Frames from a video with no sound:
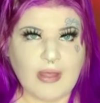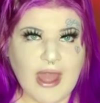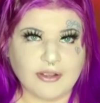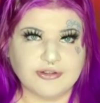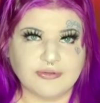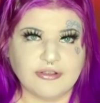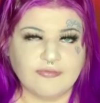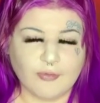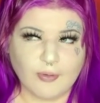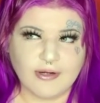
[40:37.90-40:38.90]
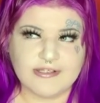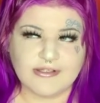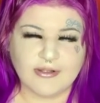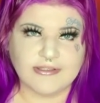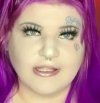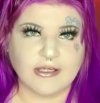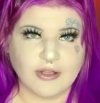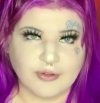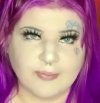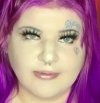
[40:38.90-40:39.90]
actually, for assaulting
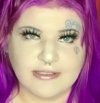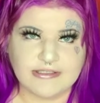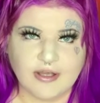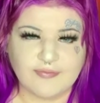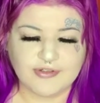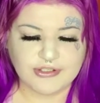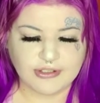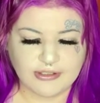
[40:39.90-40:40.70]
another police officer,